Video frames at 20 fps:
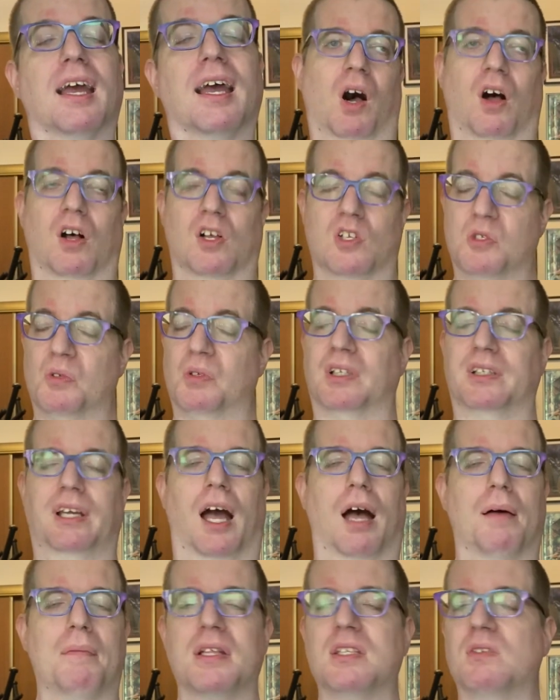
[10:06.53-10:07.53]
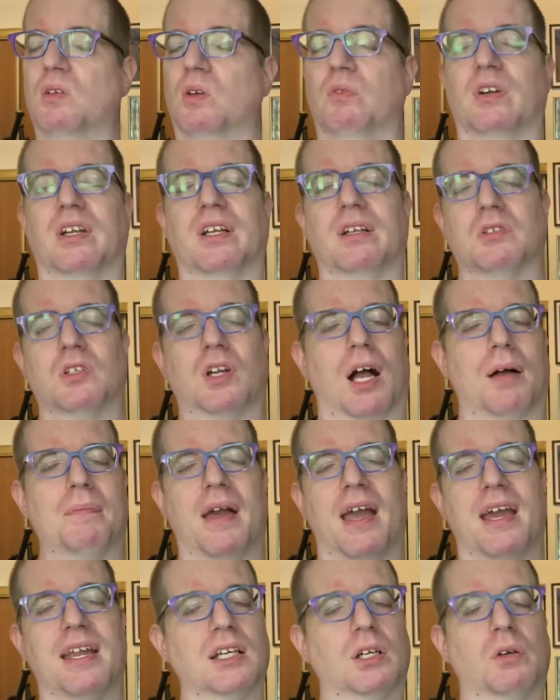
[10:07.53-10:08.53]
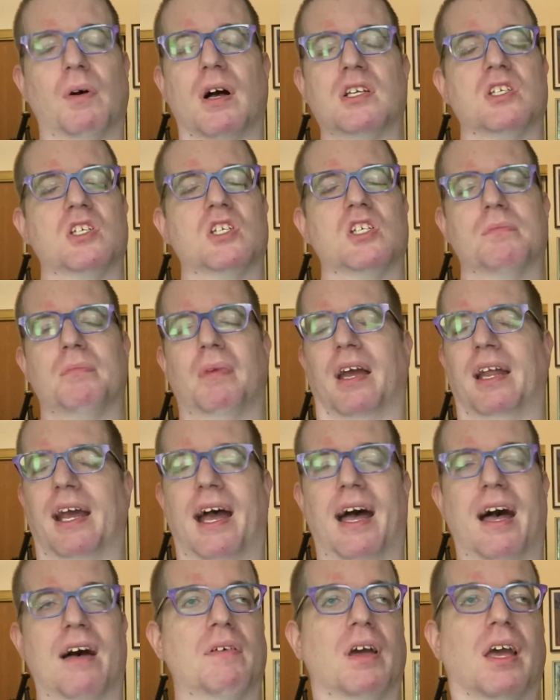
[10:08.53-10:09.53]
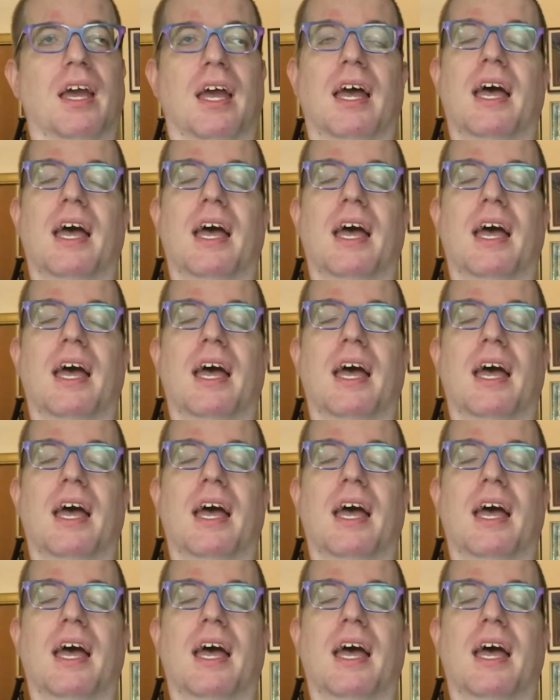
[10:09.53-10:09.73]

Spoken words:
Also in the comments, feel free to drop any questions you might have,